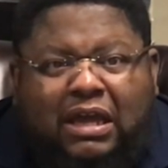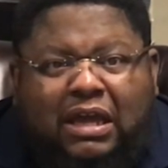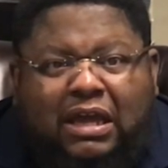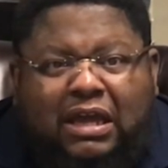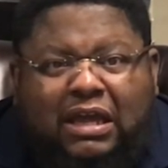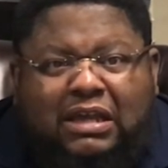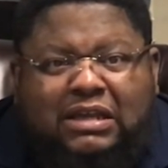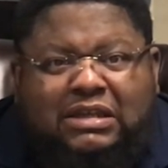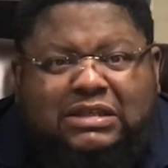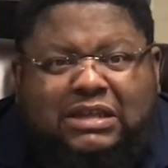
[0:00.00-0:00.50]

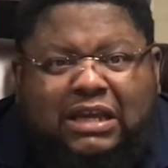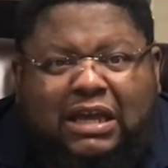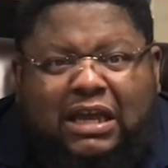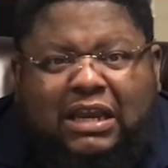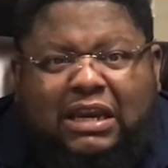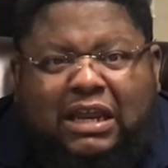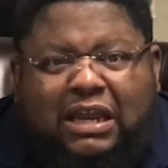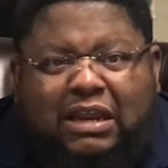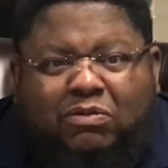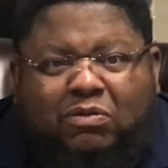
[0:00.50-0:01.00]
He
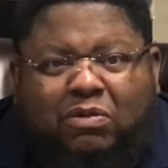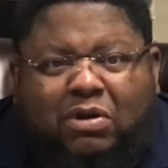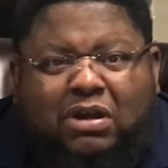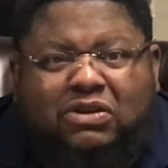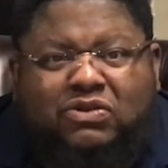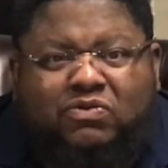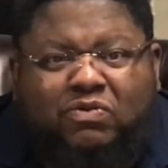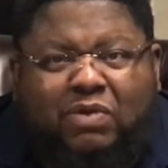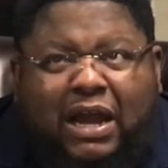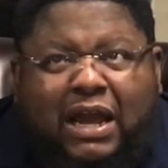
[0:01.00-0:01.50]
said that
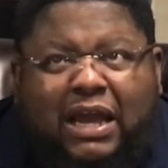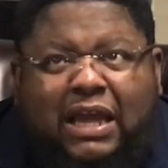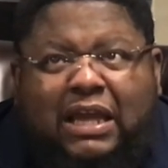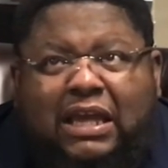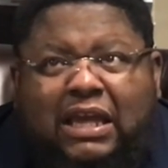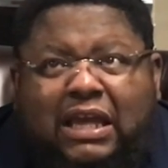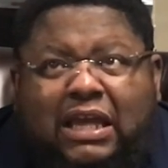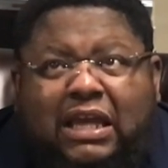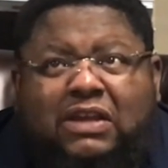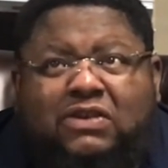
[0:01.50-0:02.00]
what's right,
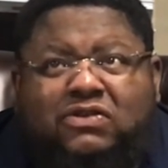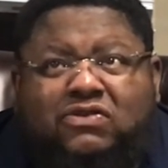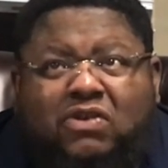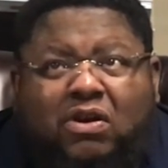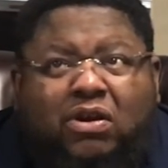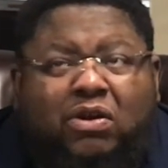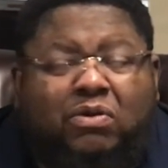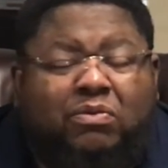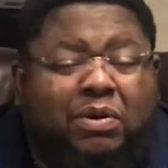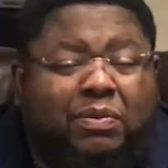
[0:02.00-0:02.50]
he's
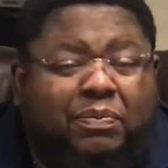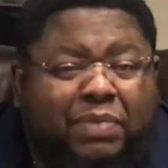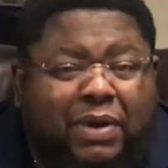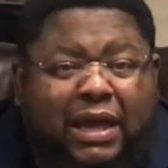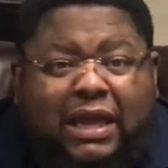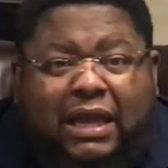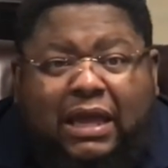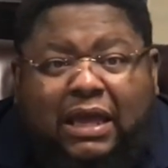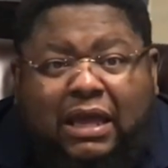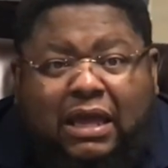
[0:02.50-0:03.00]
going to
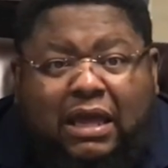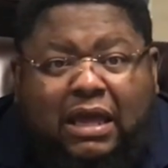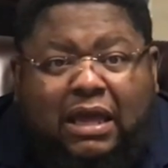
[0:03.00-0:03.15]
repay.